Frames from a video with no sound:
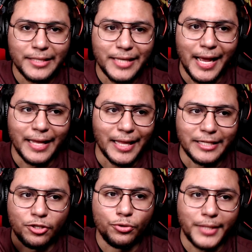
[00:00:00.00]
and like
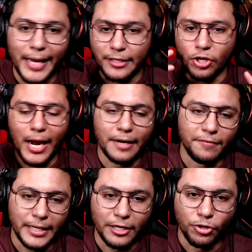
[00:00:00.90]
2 tanks are out of the
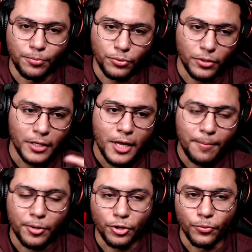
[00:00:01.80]
hero pool
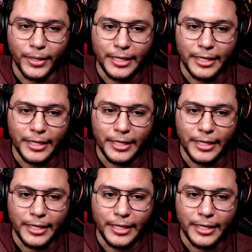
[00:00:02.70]
per week.